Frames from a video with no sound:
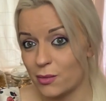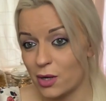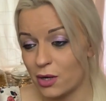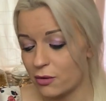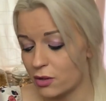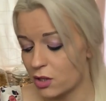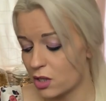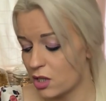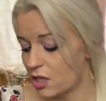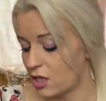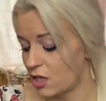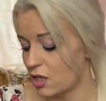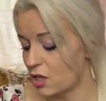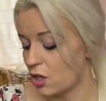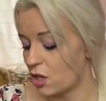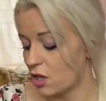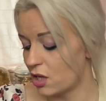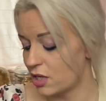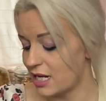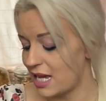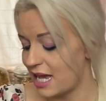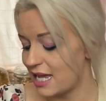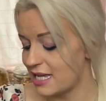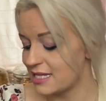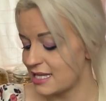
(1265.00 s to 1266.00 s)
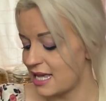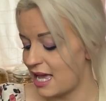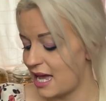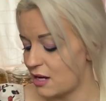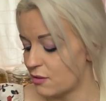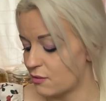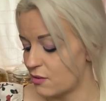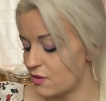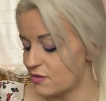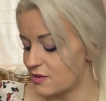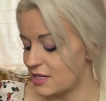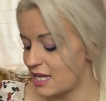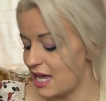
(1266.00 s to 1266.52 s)
the Morrigan goddess,
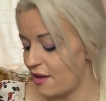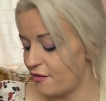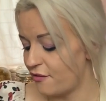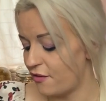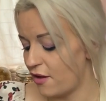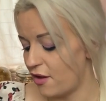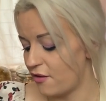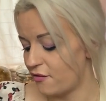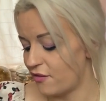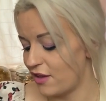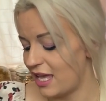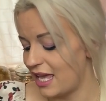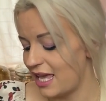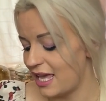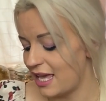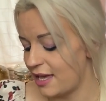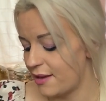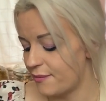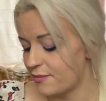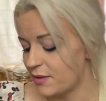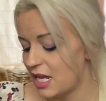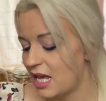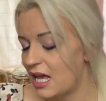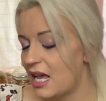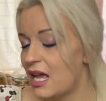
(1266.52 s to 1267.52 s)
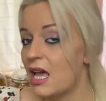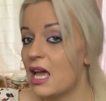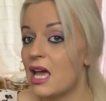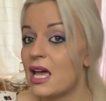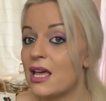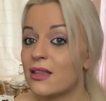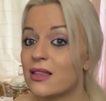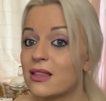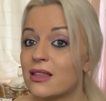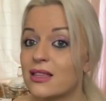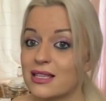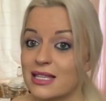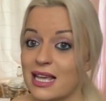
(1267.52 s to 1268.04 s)
and with death over here,
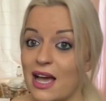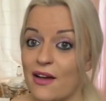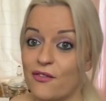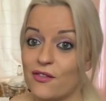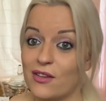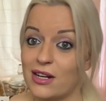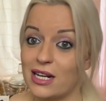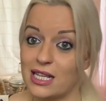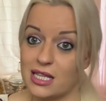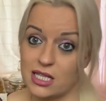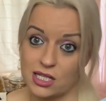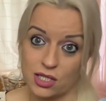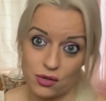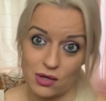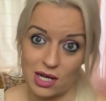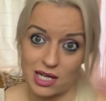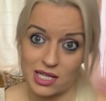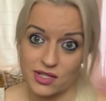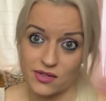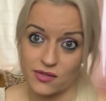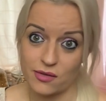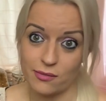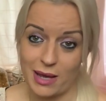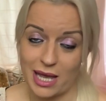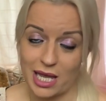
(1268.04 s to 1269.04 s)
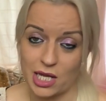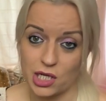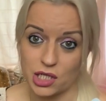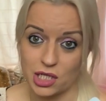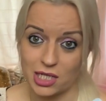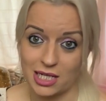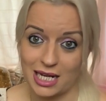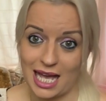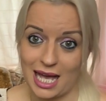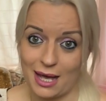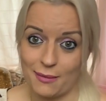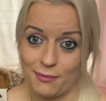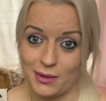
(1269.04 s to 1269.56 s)
definitely this
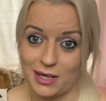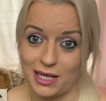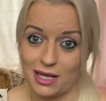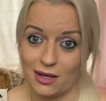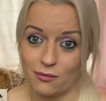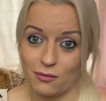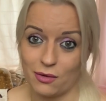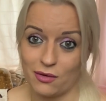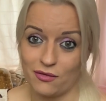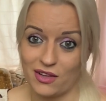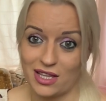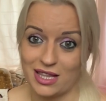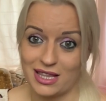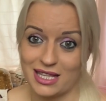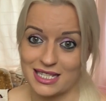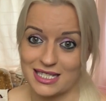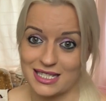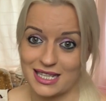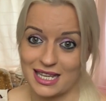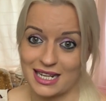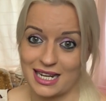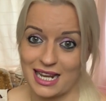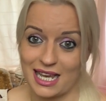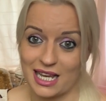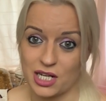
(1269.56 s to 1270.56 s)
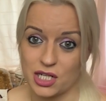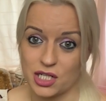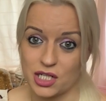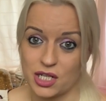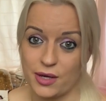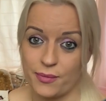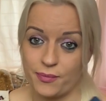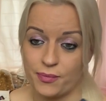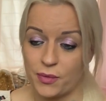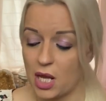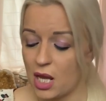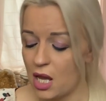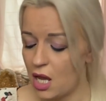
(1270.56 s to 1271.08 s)
transformation happening within this
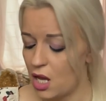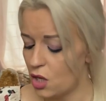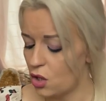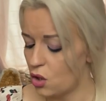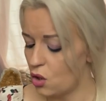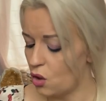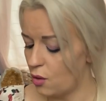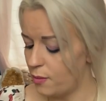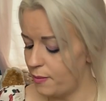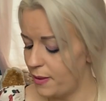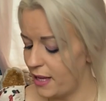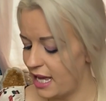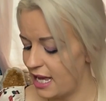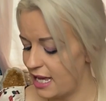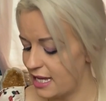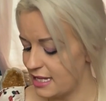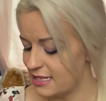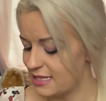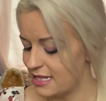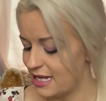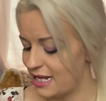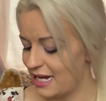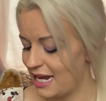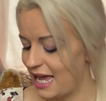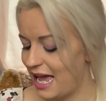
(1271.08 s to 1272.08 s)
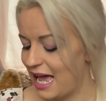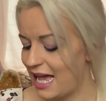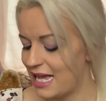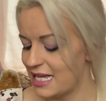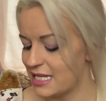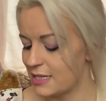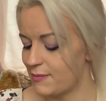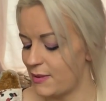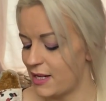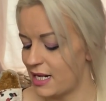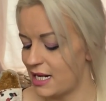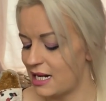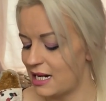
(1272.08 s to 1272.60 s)
connection. Your person
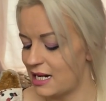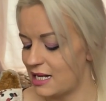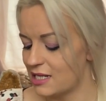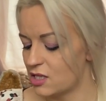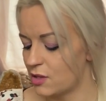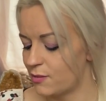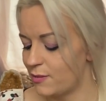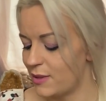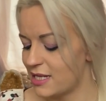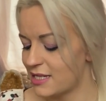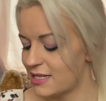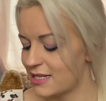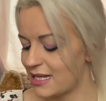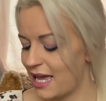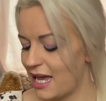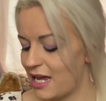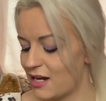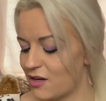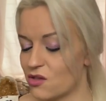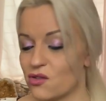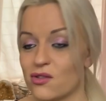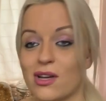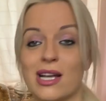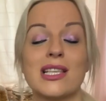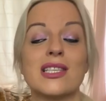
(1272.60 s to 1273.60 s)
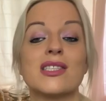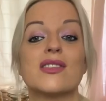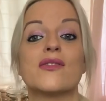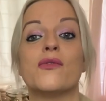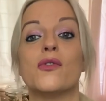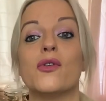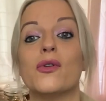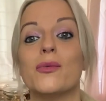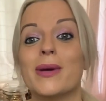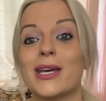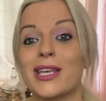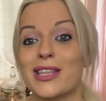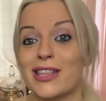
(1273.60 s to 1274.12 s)
has been a little bit scared of
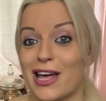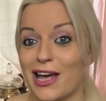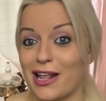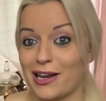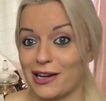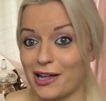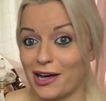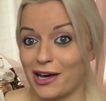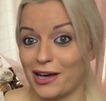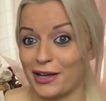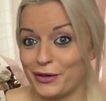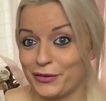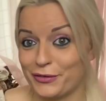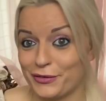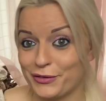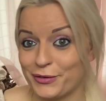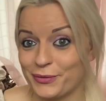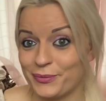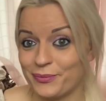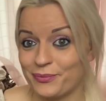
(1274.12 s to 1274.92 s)
transforming their life.